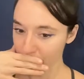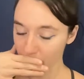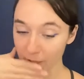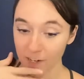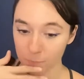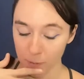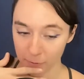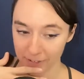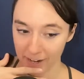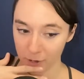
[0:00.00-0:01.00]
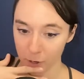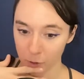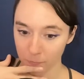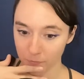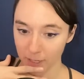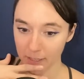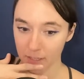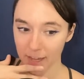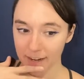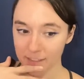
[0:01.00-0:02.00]
A lot of people that I know
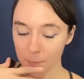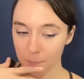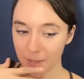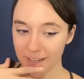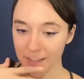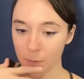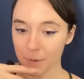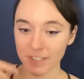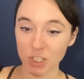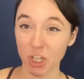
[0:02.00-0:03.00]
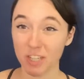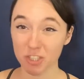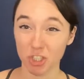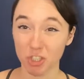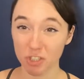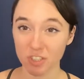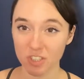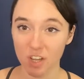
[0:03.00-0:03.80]
like end up picking up on gestures